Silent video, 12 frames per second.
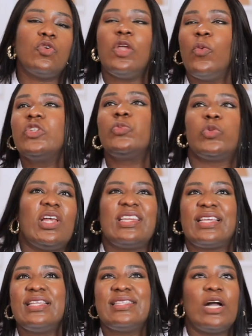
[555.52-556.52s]
he wants to be sure that
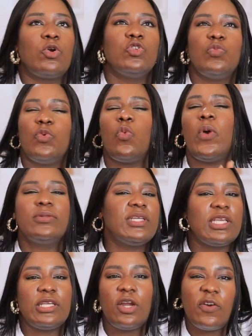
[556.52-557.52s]
the kids are going to be well
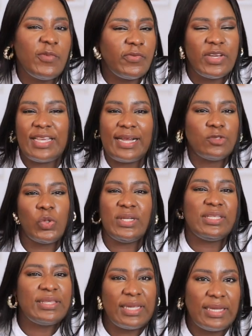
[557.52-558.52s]
taken care of before he can do
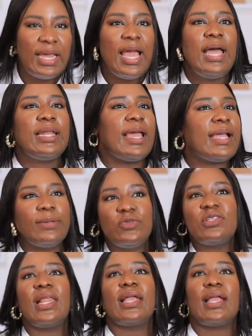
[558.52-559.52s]
anything. Like, I'm
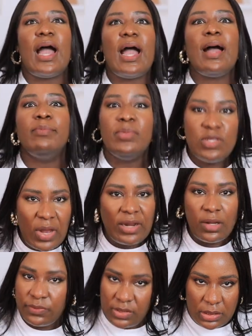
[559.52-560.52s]
just like, me too, I
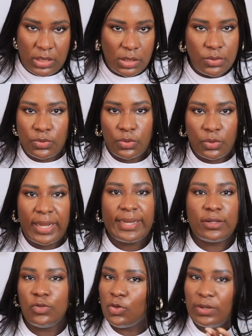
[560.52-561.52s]
love these kids though.
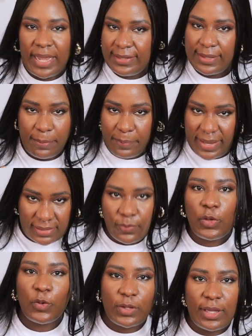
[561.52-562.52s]
Like, you don't like them past
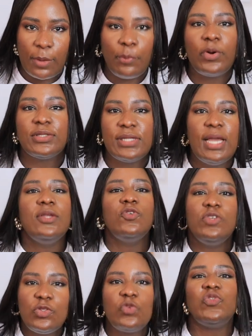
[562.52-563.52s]
me, okay? But
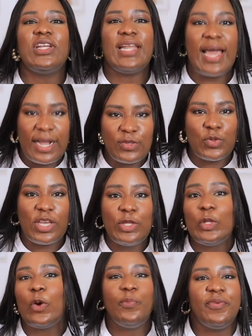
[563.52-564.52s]
you need to relax, okay?
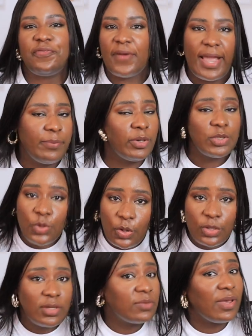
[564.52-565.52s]
They'll be fine. But
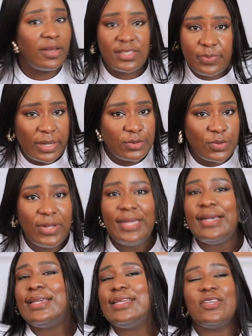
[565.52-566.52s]
no, not my husband though.
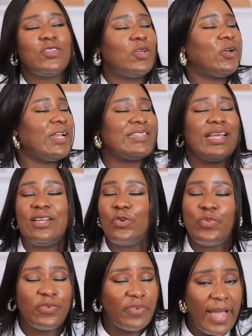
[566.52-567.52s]
He doesn't understand that they'll
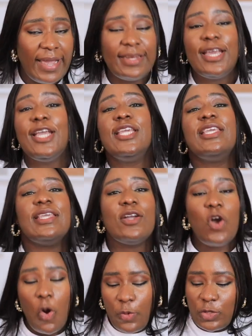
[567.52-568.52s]
be fine. He
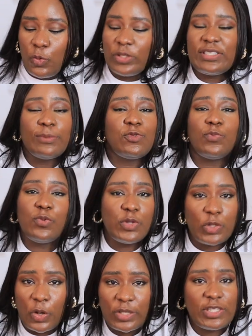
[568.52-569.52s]
always wants them to be
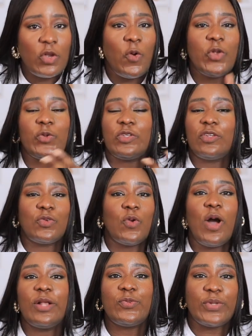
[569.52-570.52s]
with us. He always wants us to
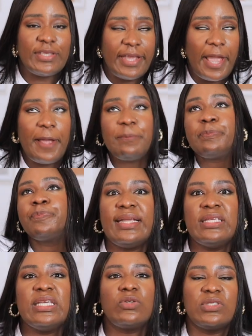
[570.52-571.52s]
go out with them.
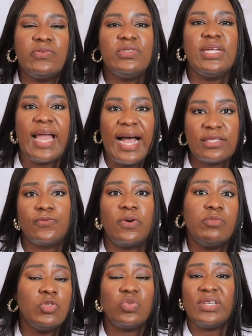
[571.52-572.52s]
It was even a hassle
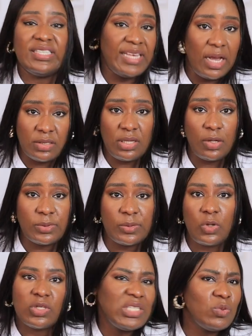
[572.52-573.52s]
for me to get house help
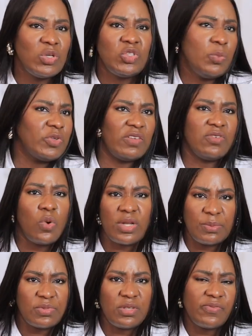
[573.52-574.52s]
because he was doing most of the work
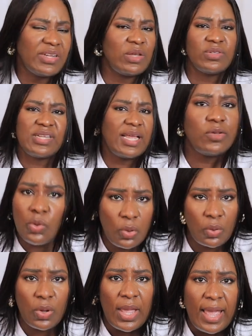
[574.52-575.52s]
himself. And I was like,
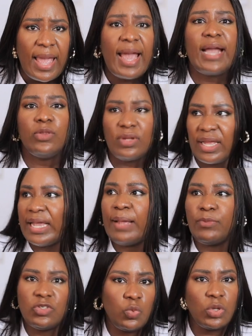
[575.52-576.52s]
no, I know that
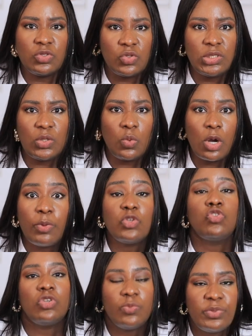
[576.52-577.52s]
I'm not the one doing the work, but
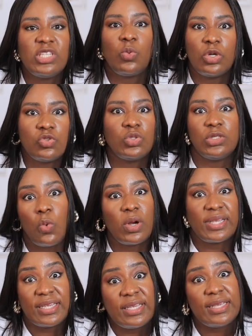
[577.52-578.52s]
you shouldn't be the one doing the
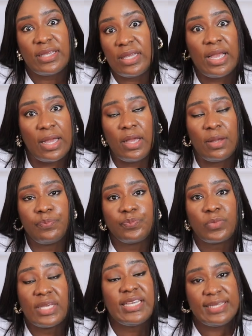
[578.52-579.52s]
work
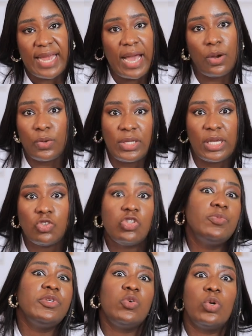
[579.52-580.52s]
either, okay? You
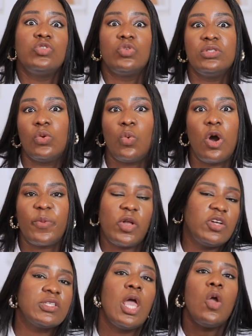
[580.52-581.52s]
shouldn't be the one doing the work,
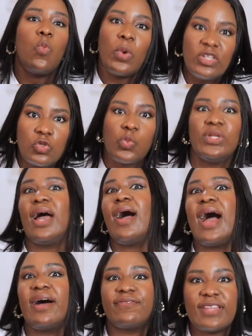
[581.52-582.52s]
because when do we now
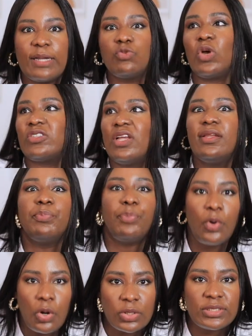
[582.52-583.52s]
have time to actually
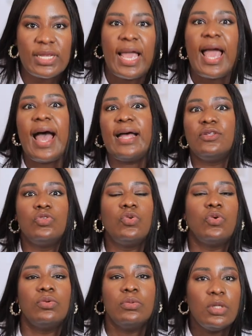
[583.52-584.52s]
bond and, you
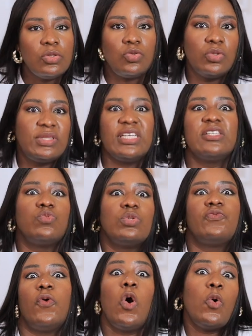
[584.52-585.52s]
know, do things
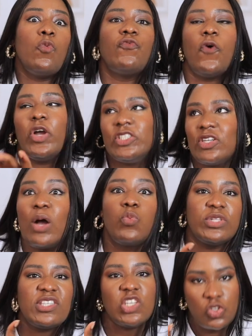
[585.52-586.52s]
with for each other,
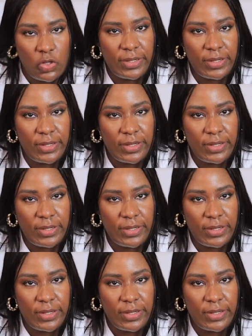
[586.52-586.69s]
with each